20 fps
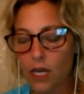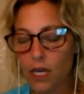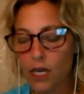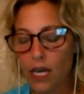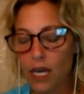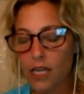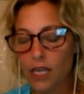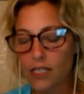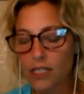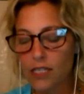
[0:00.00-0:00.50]

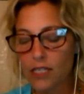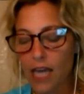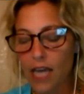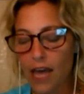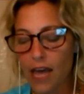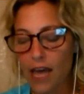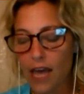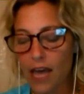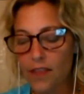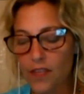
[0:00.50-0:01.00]
And
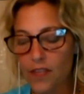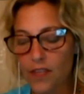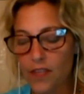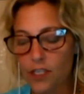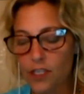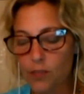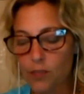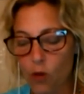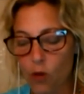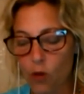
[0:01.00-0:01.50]
at this
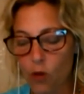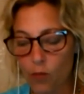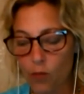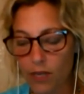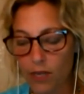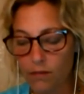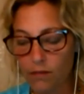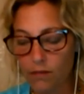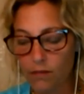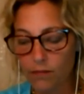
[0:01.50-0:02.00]
moment,
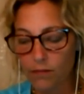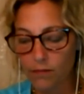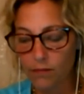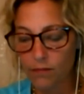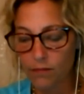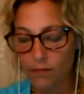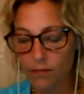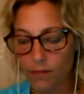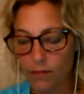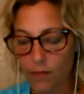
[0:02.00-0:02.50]

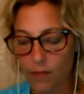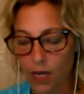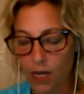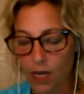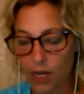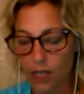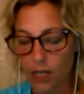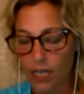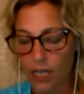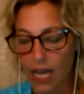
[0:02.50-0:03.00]

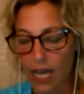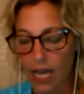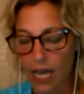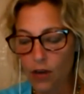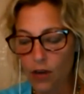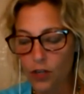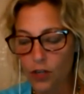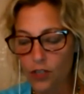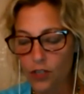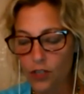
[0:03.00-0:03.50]
allow
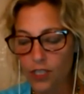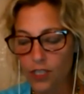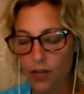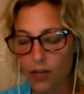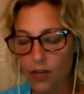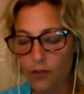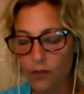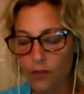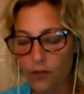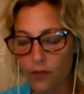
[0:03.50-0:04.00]
yourself
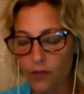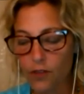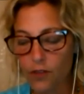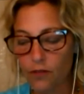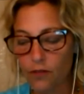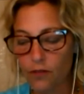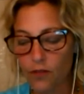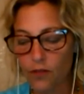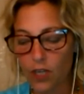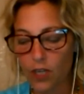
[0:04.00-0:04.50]
to
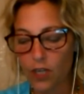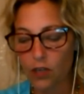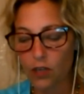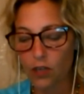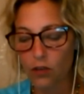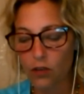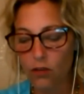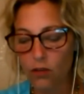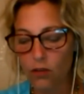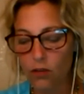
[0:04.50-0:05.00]
feel